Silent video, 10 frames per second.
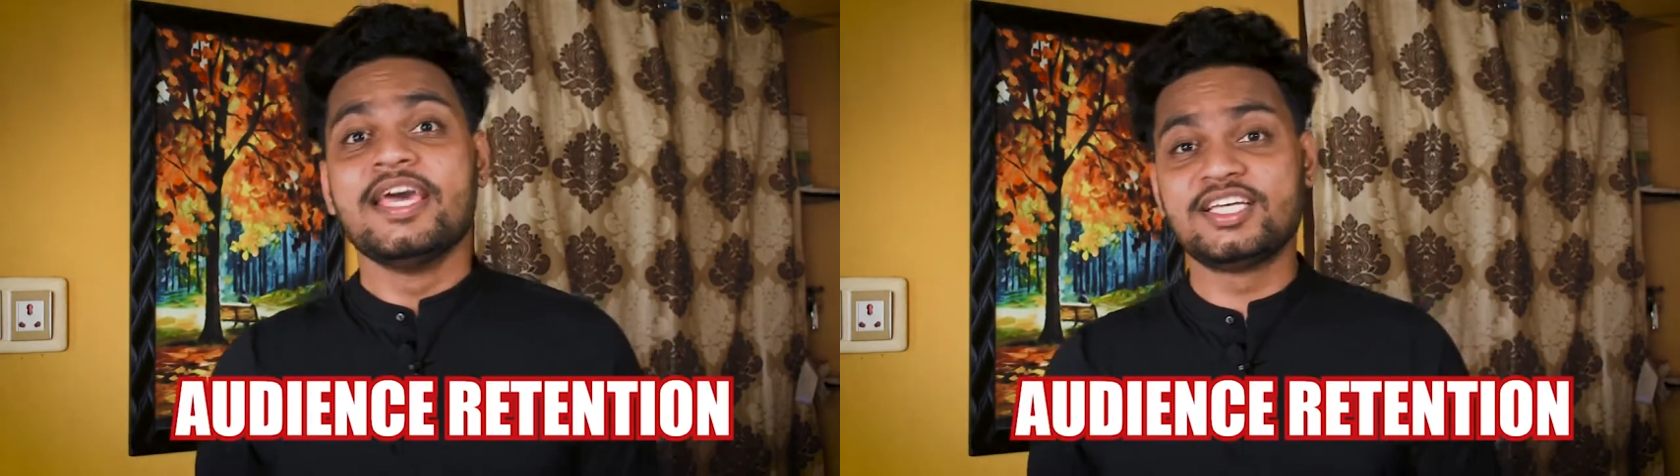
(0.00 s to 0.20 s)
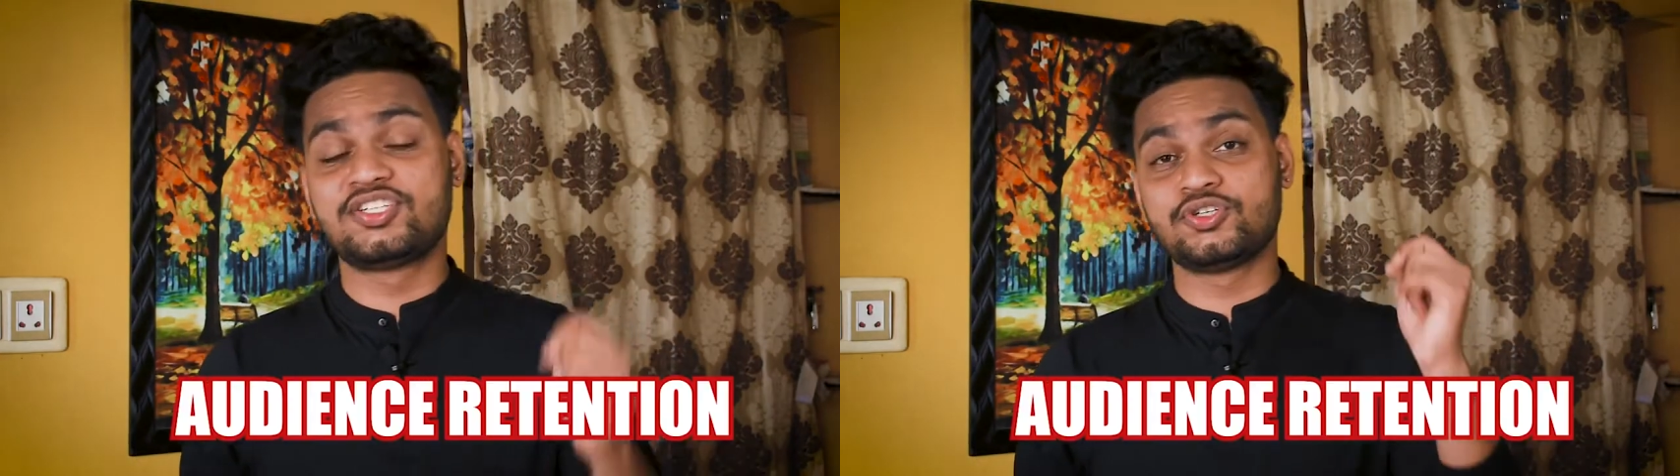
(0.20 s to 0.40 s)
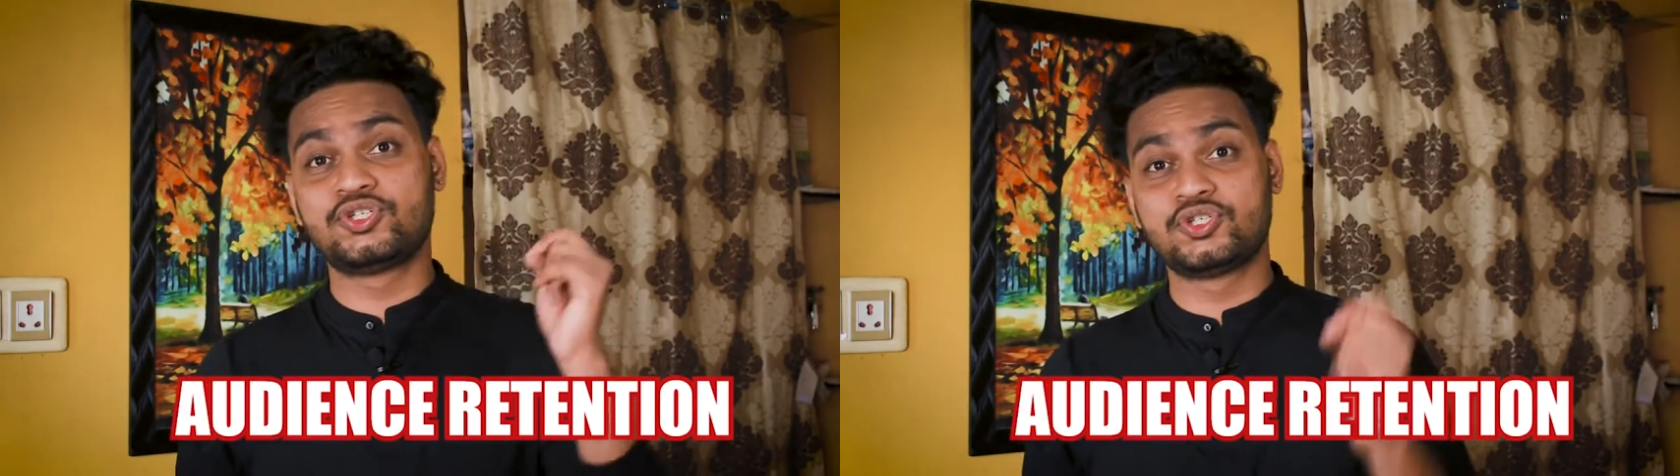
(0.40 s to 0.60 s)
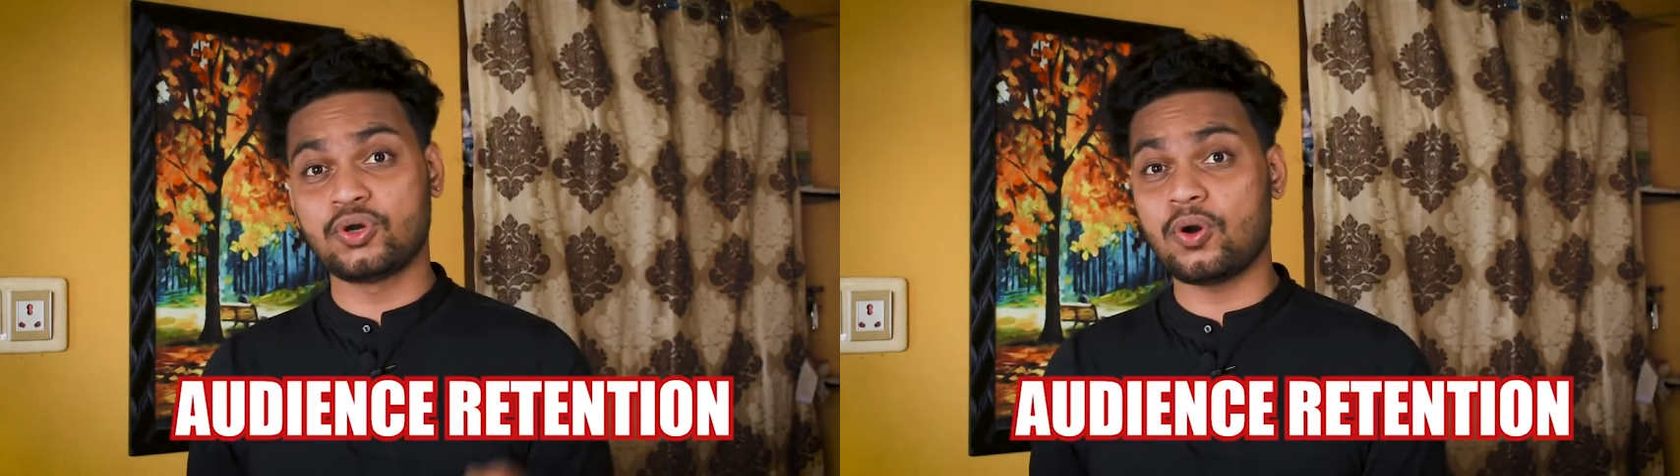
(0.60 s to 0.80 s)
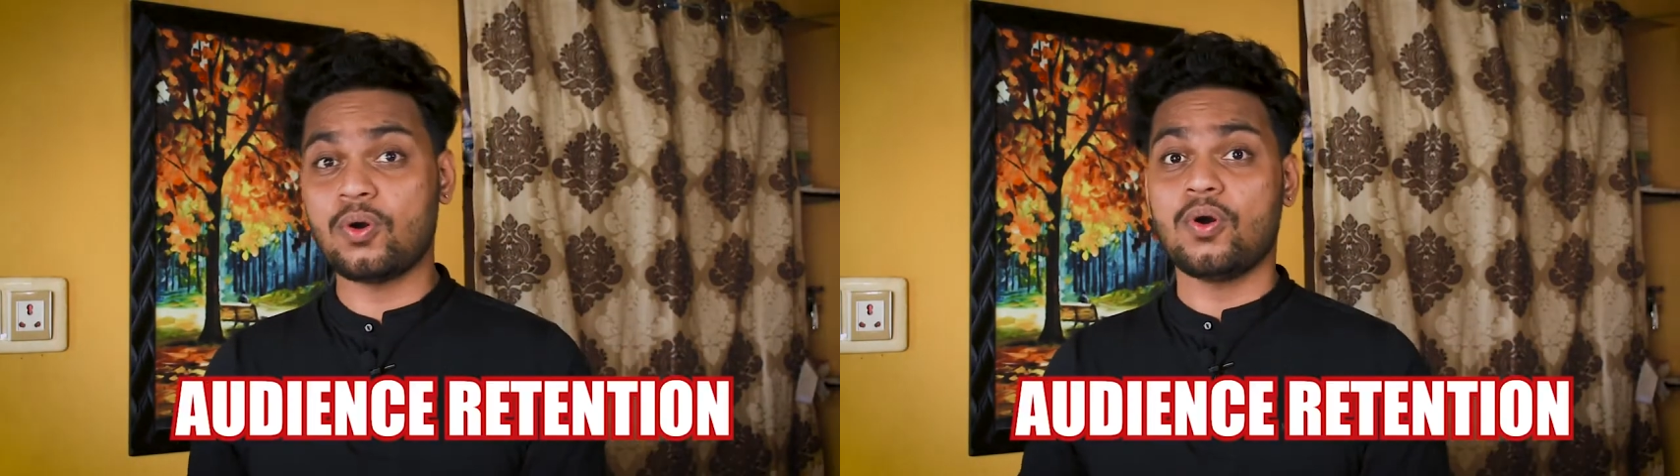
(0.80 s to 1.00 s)
is to
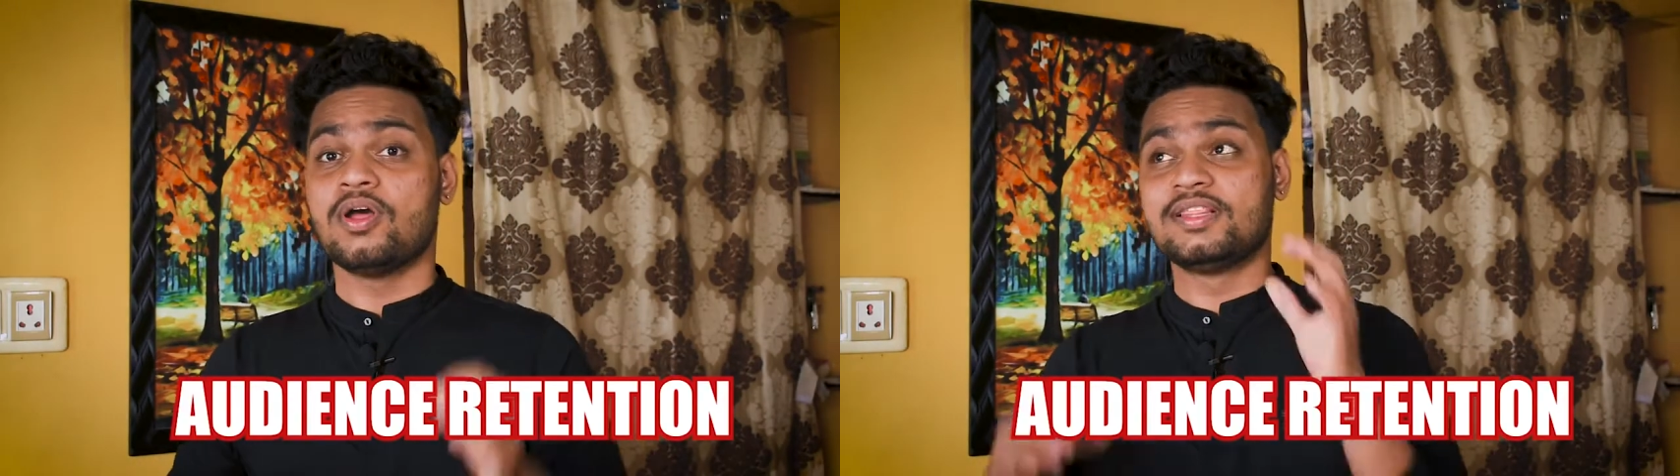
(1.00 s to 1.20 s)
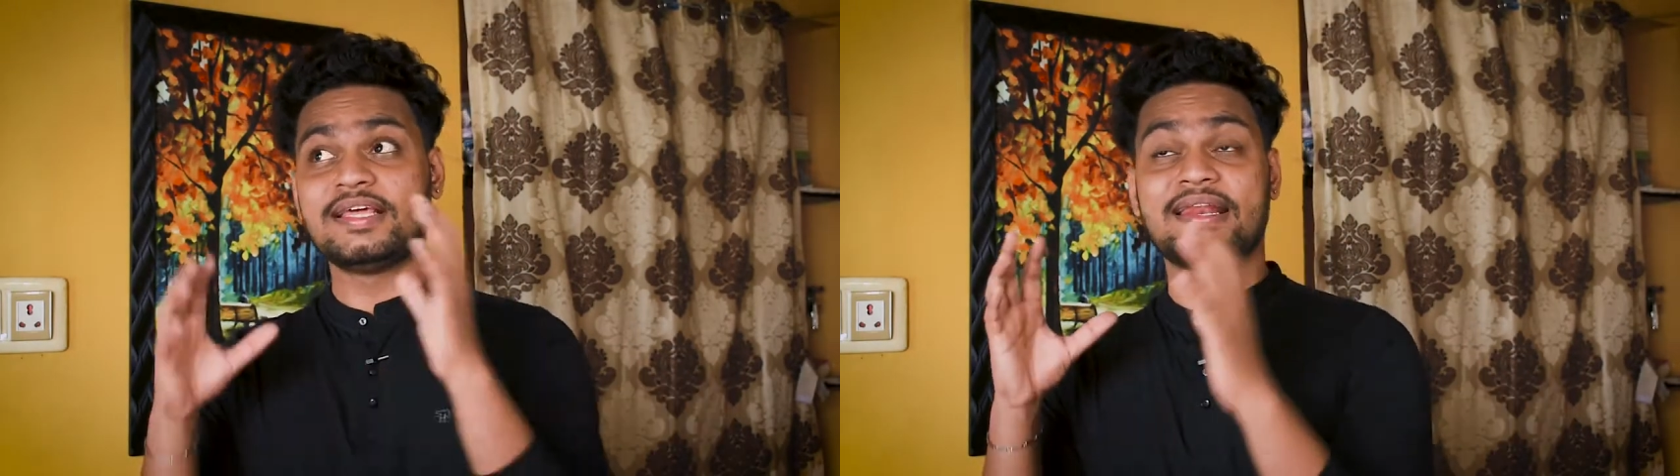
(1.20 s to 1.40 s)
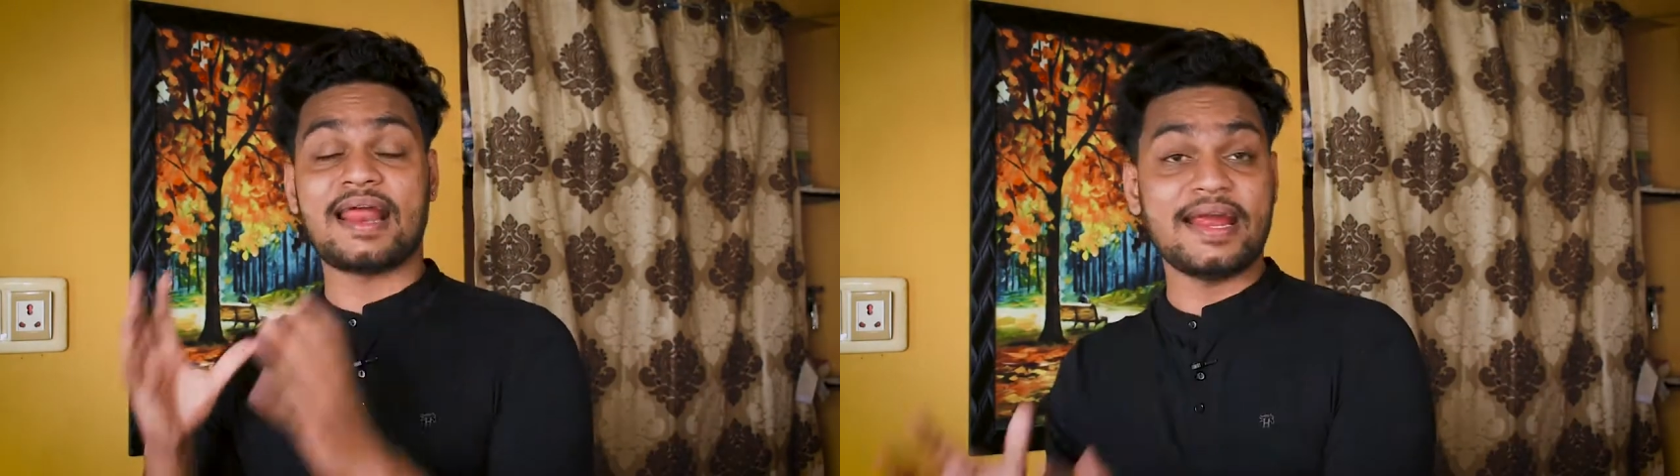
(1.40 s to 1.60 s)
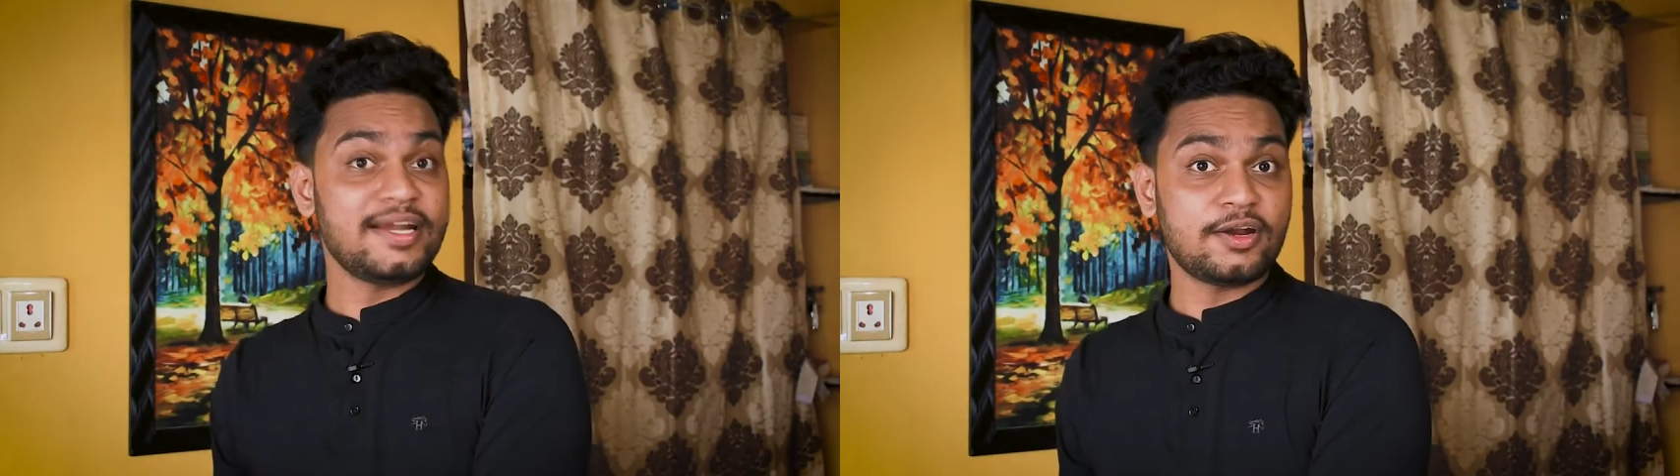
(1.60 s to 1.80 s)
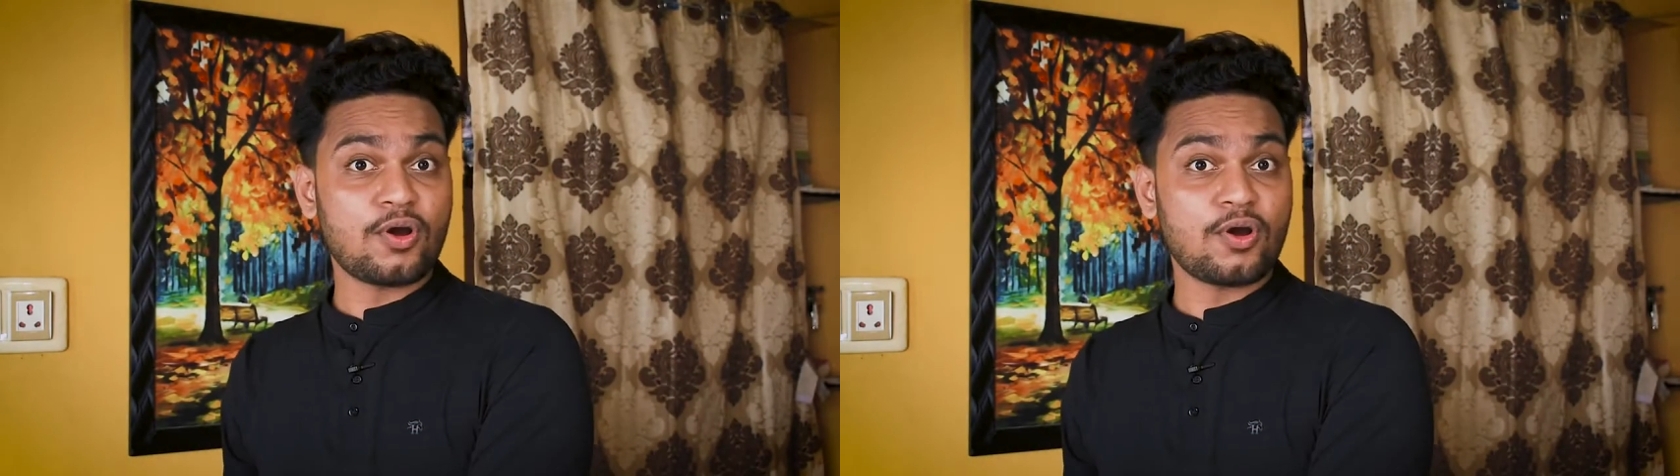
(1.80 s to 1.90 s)
show the right